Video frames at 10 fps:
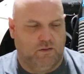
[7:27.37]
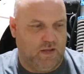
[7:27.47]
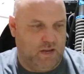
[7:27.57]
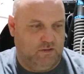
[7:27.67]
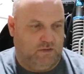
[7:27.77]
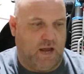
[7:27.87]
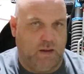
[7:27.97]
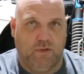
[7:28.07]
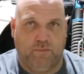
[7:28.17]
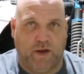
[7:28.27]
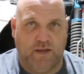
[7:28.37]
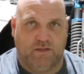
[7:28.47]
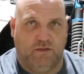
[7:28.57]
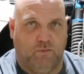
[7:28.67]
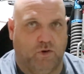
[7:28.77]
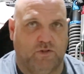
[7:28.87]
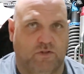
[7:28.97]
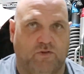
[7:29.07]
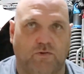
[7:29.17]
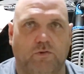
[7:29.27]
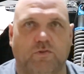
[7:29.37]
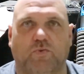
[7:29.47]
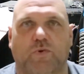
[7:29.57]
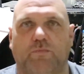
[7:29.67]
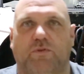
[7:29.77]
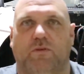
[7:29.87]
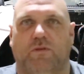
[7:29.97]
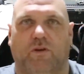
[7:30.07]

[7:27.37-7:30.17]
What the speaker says: then aim at the base and you might just do little sweeps.